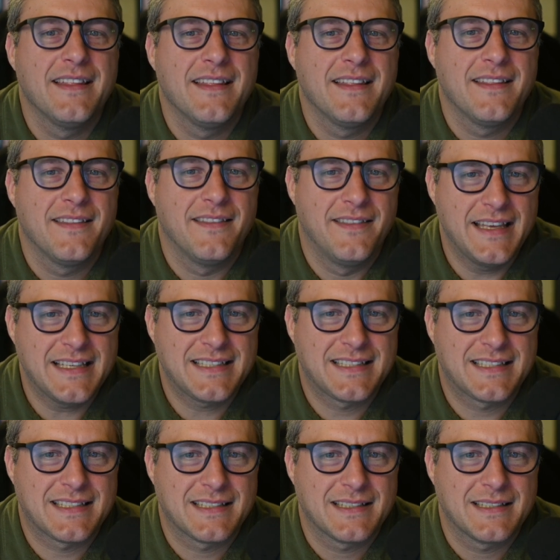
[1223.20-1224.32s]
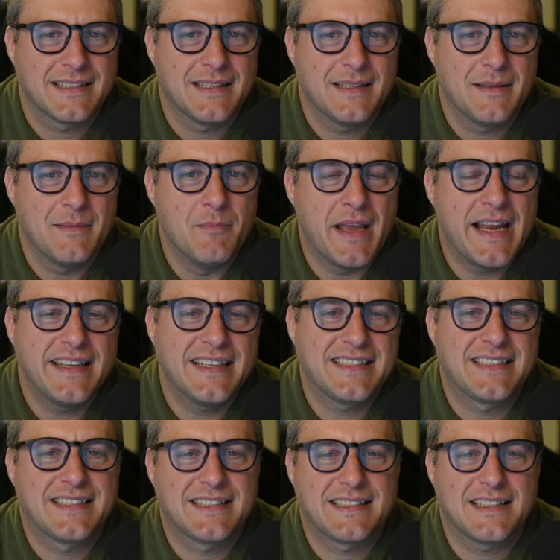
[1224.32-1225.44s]
This made
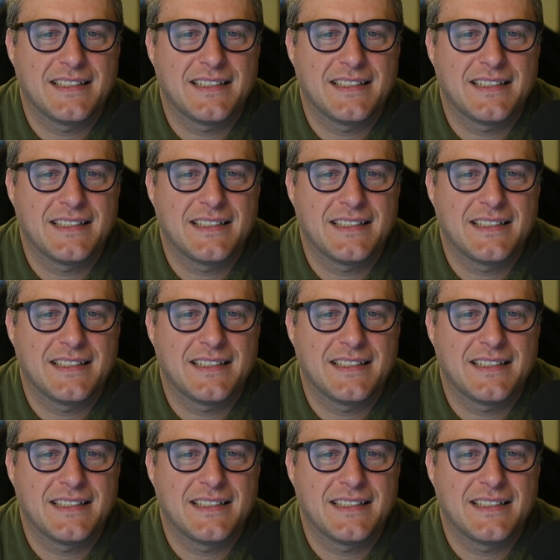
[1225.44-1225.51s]
its